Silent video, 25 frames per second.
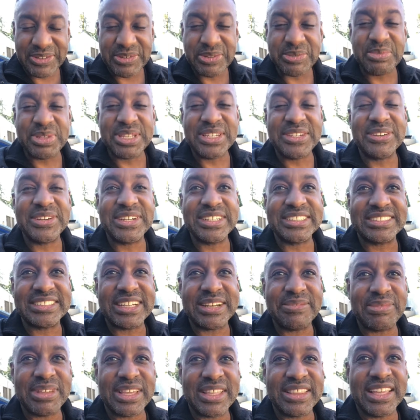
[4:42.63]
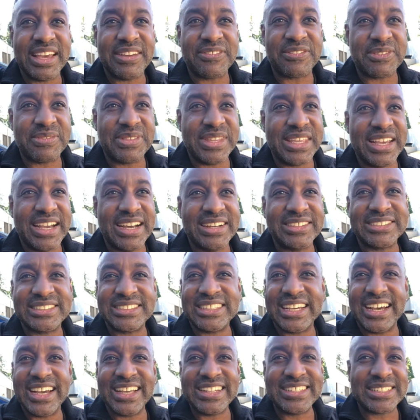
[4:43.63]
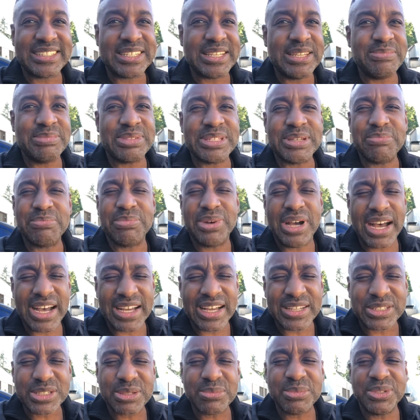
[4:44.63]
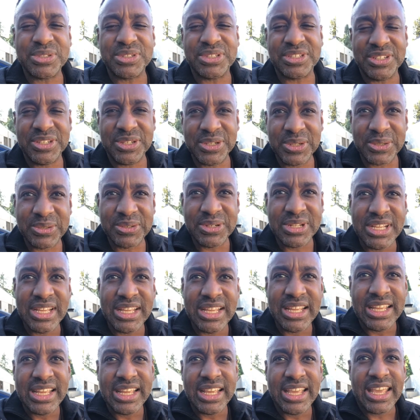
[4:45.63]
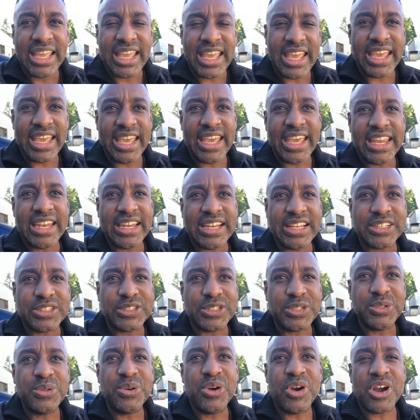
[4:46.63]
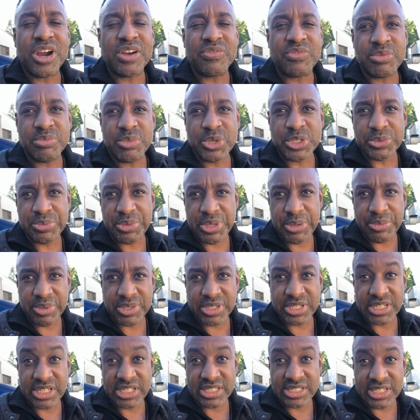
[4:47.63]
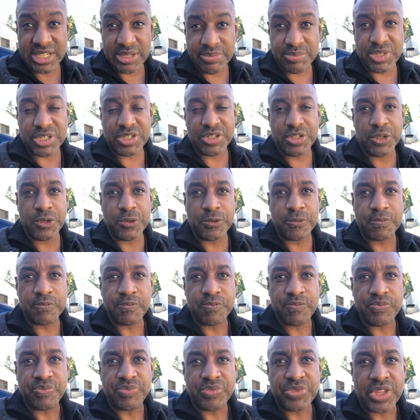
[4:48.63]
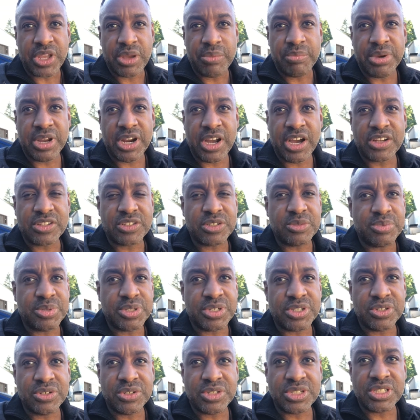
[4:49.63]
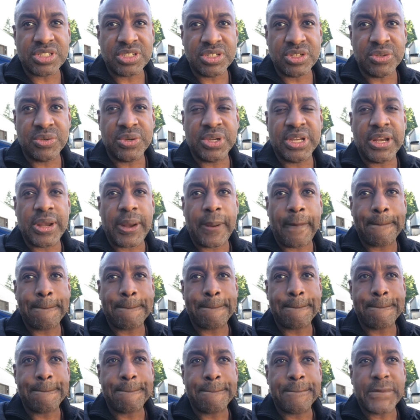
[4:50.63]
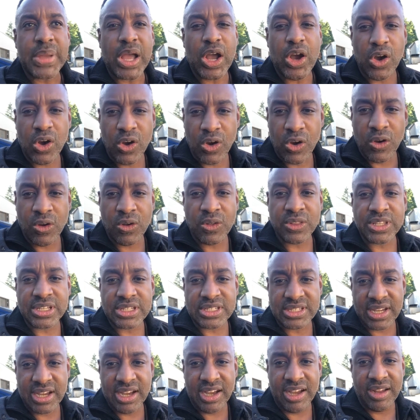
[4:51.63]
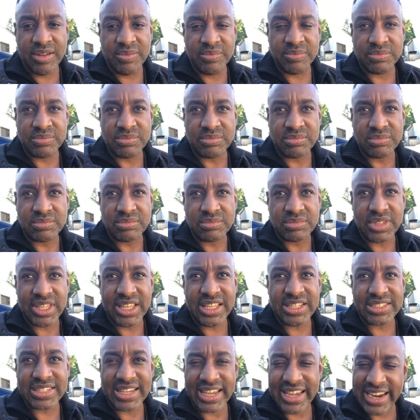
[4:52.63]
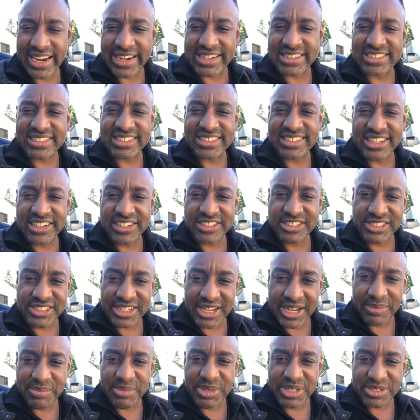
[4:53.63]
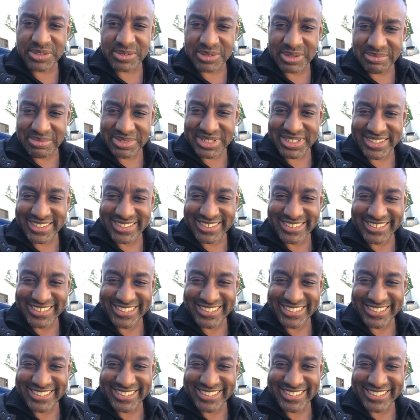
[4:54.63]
you will be doing something that from the outside seems impossible to do and too hard for most people to attempt to do, but entrepreneurs do it all the time. It's actually their job description.